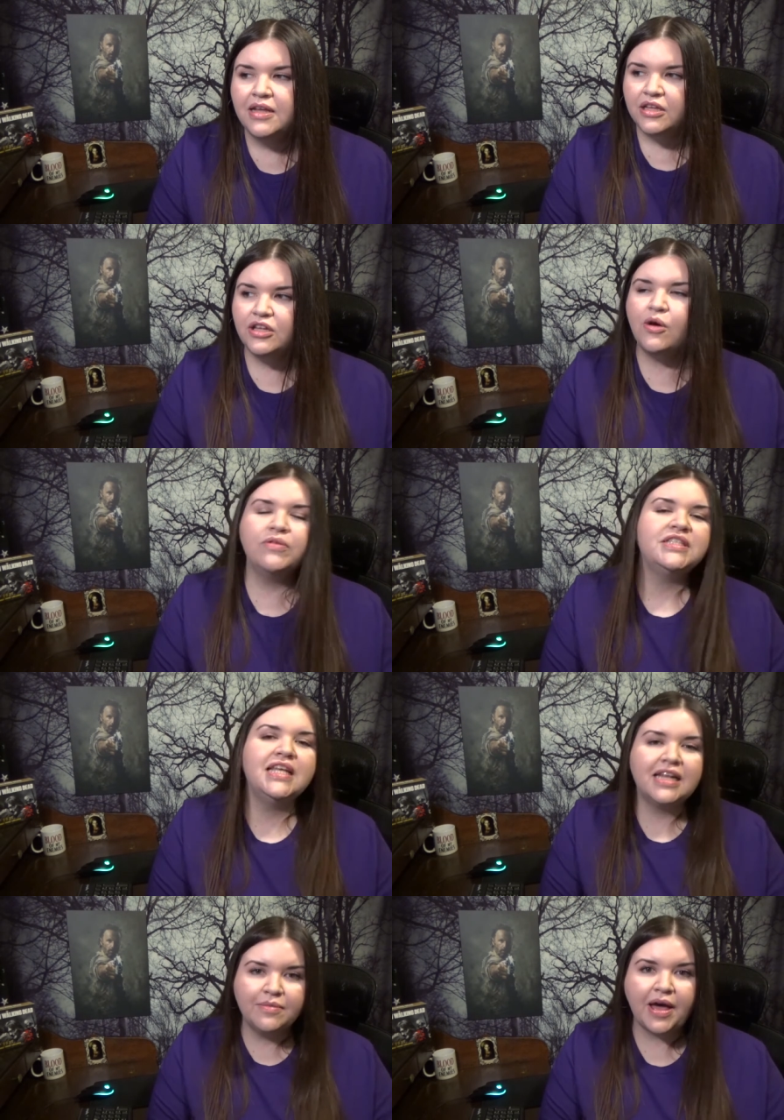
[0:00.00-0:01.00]
you know, I was
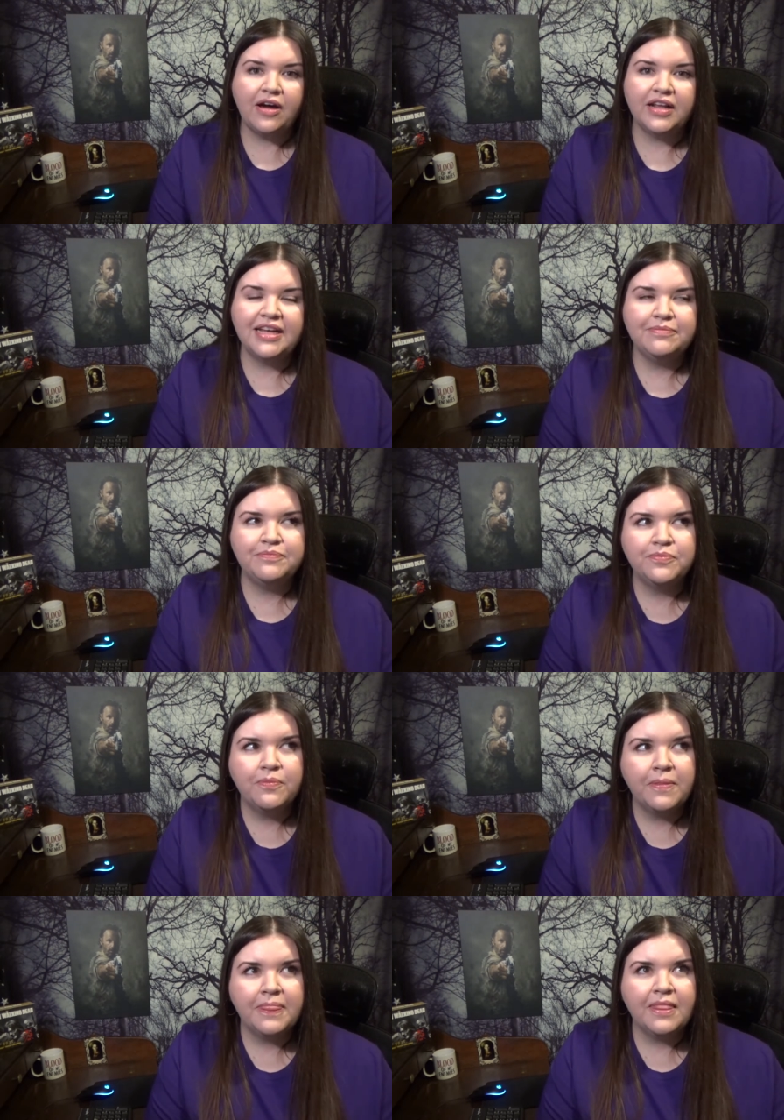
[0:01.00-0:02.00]
thinking about it
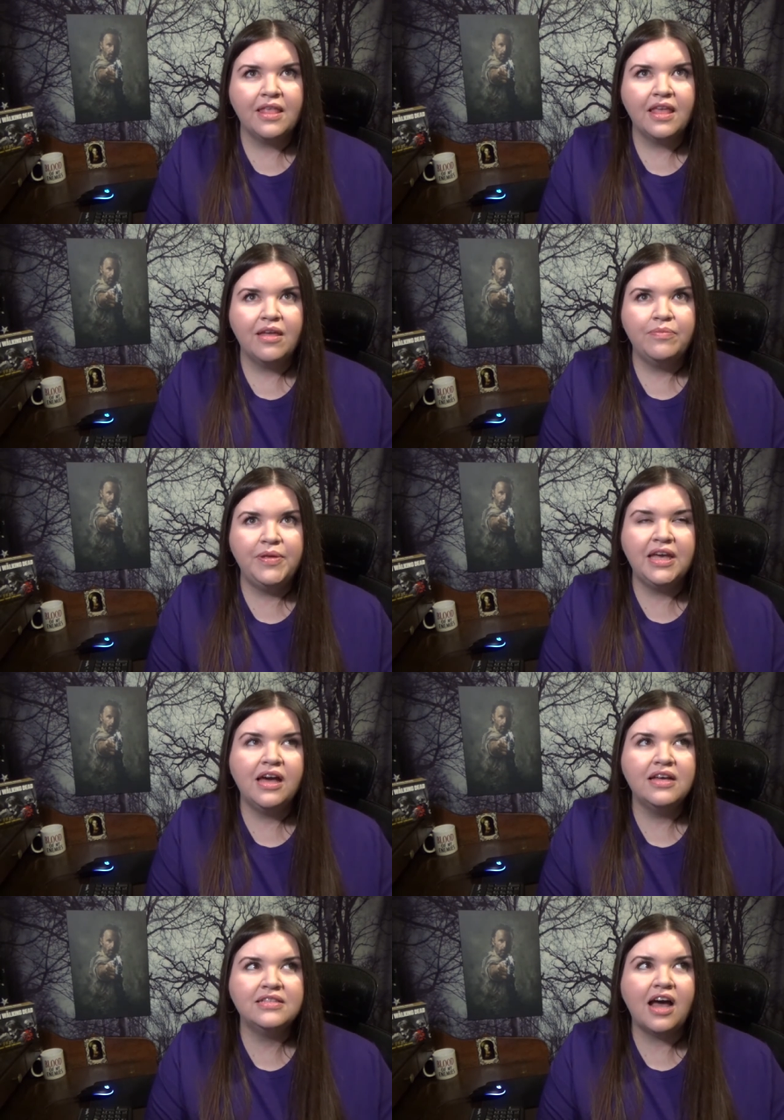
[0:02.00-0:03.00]

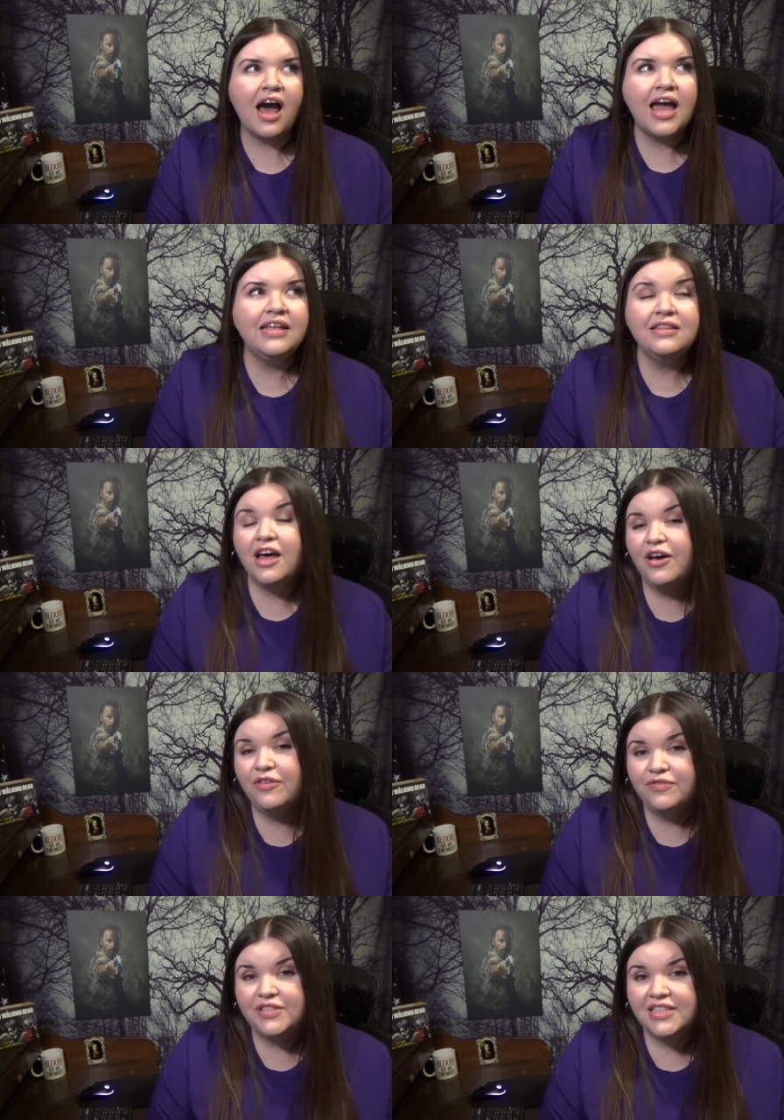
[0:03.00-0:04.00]
because I
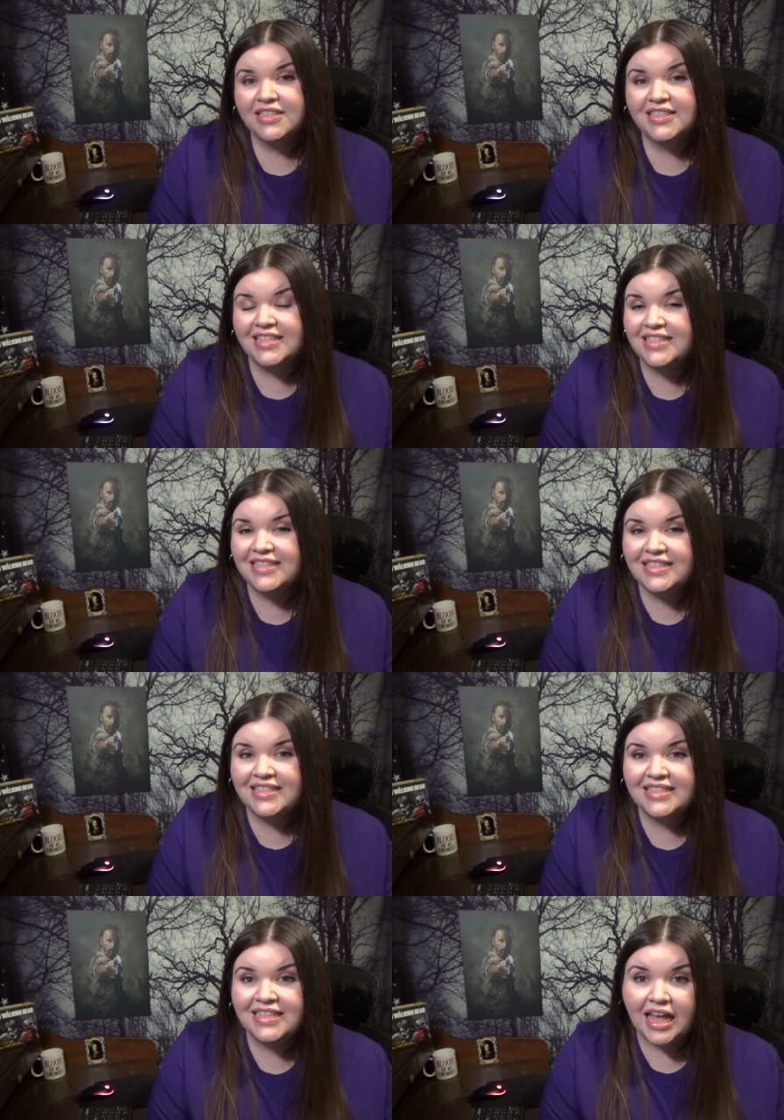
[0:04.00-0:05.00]
loved
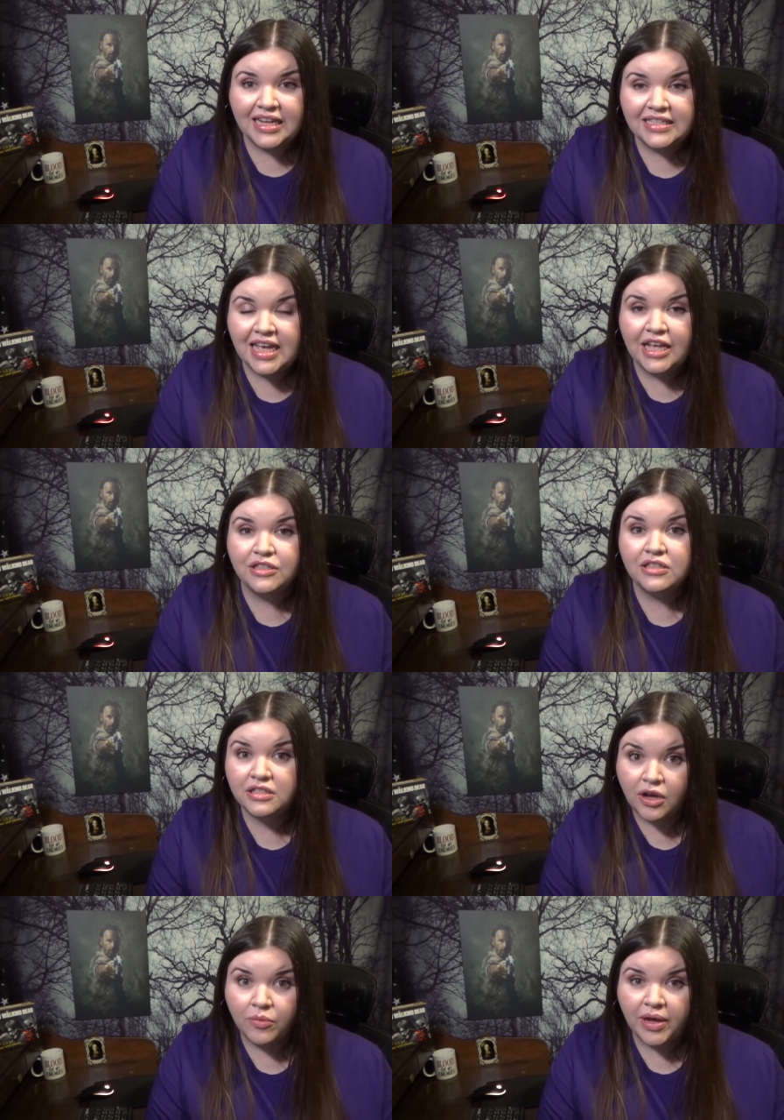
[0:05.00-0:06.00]
seasons 9 and 10
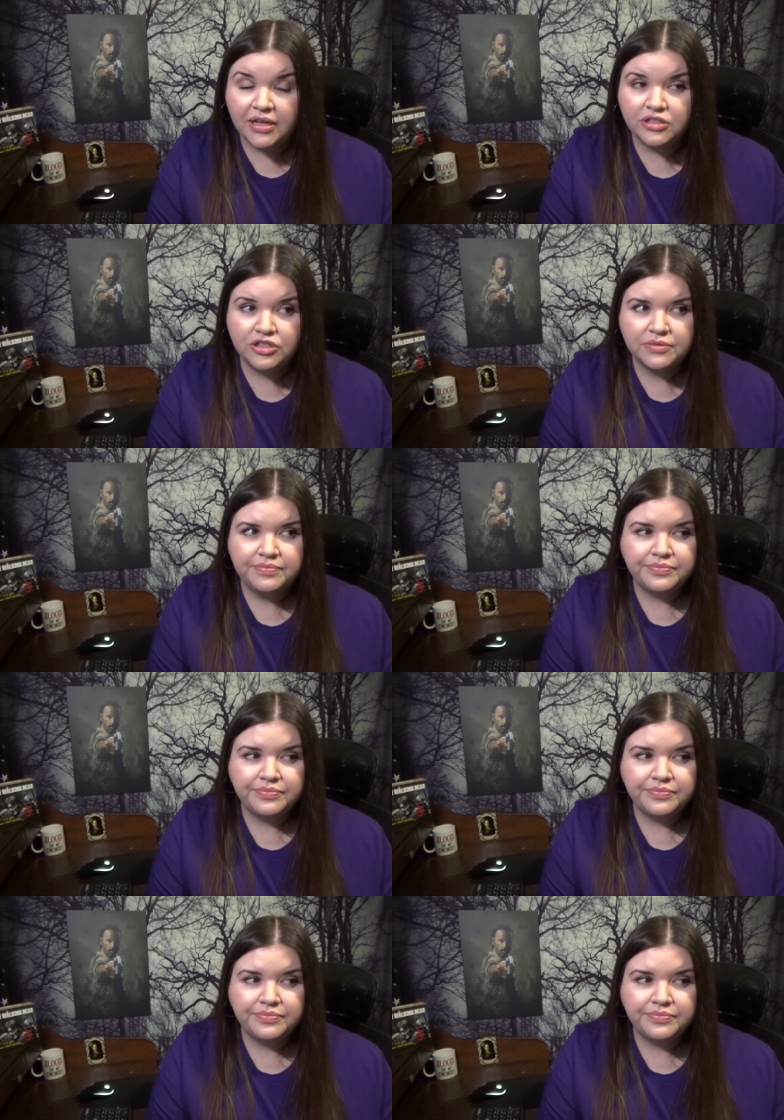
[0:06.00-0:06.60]
so much.